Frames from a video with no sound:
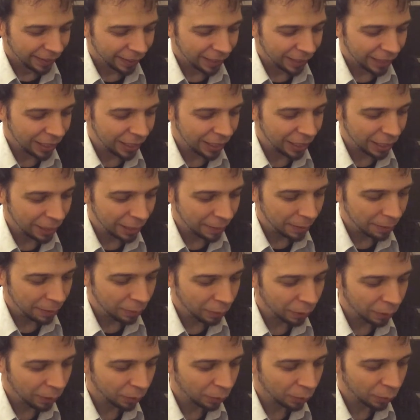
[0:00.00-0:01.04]
And
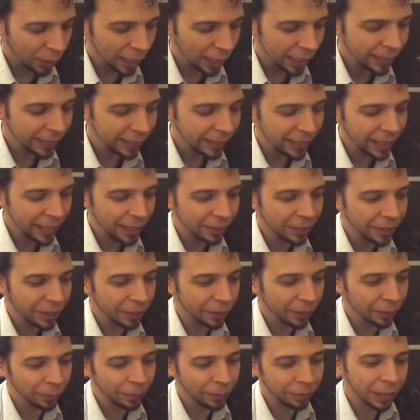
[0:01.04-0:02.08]
we're winding down
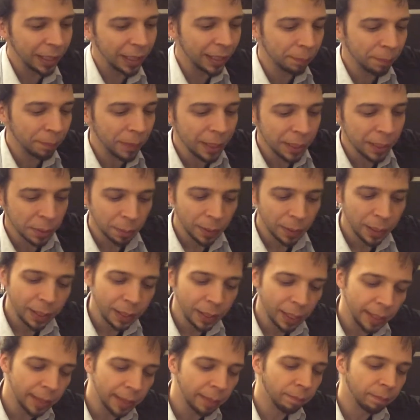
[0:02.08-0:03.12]
here. We've got a PSP
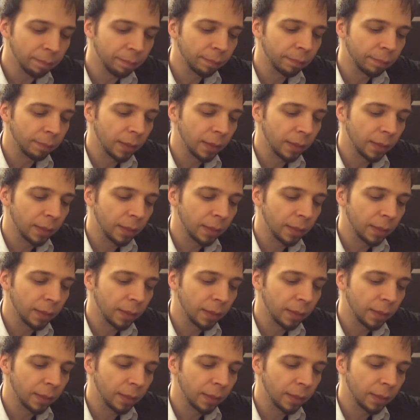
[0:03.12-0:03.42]
game.